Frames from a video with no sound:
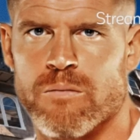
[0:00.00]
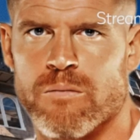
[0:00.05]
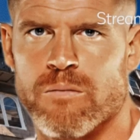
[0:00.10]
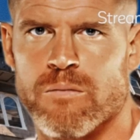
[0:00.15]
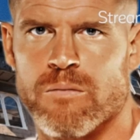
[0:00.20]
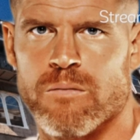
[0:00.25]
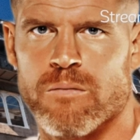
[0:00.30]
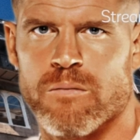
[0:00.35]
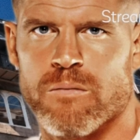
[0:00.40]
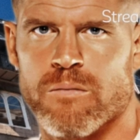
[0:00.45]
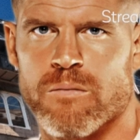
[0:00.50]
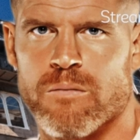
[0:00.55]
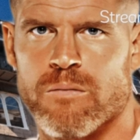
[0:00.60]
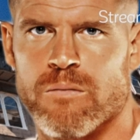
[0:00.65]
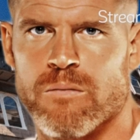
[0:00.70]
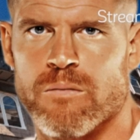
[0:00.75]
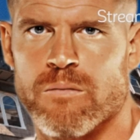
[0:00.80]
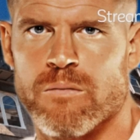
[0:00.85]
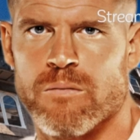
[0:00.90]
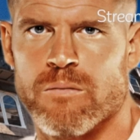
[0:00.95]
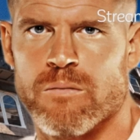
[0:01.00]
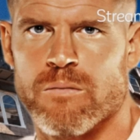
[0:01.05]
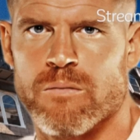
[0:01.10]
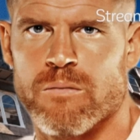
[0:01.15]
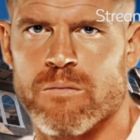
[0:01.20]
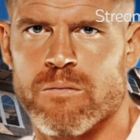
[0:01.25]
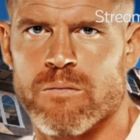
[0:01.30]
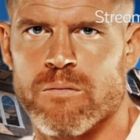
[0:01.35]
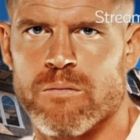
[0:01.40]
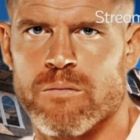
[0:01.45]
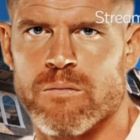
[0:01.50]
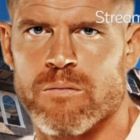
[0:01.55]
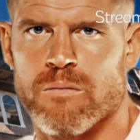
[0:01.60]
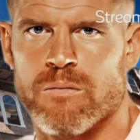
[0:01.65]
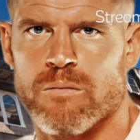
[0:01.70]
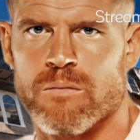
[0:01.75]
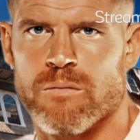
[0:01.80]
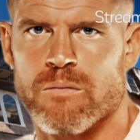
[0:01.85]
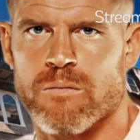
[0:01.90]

(no one is talking)